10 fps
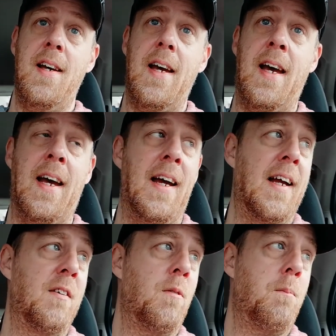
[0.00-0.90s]

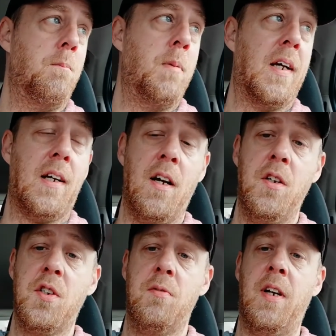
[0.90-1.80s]
and
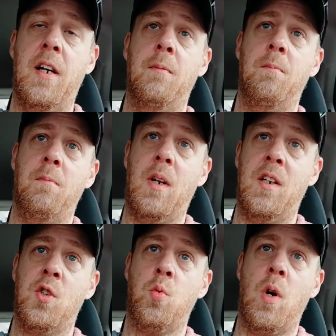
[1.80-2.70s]
because of him
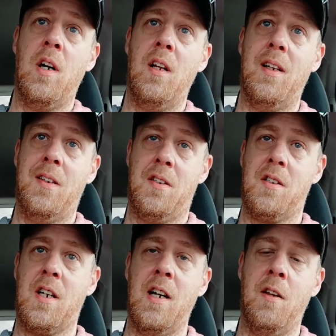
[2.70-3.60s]
as well as
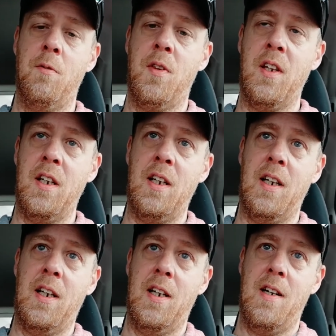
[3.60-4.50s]
kind of
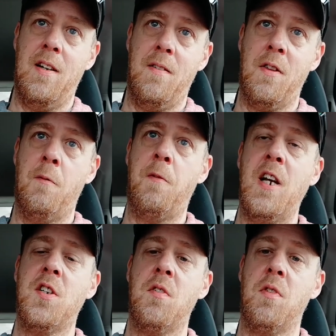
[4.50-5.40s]
the the
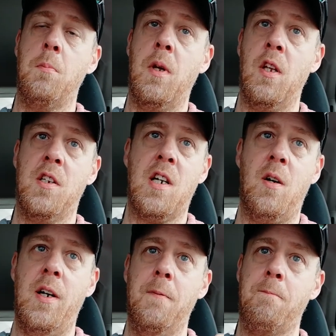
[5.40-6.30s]
face of the
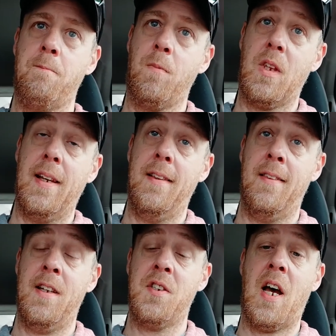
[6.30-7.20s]
military
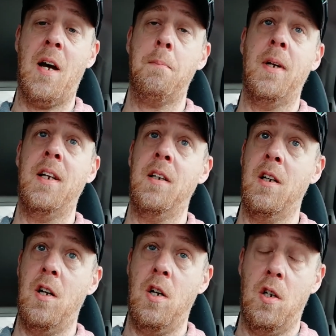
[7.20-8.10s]
this happening
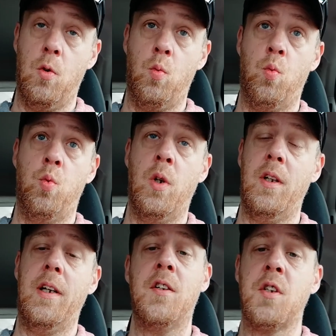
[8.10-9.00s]

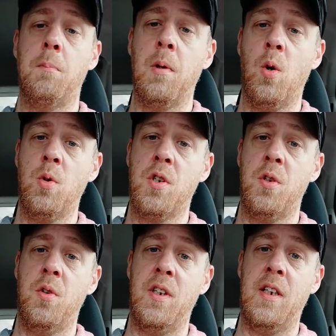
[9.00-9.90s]
really is a blow
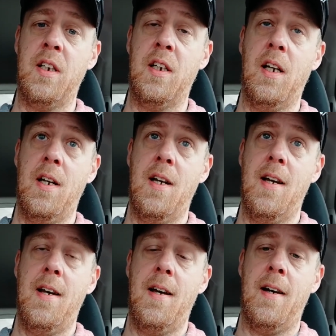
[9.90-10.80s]
to the
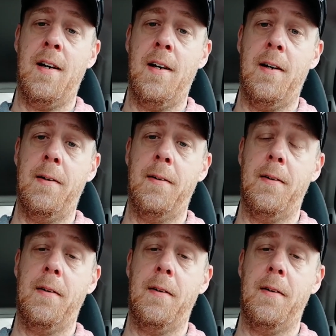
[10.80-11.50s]
uh,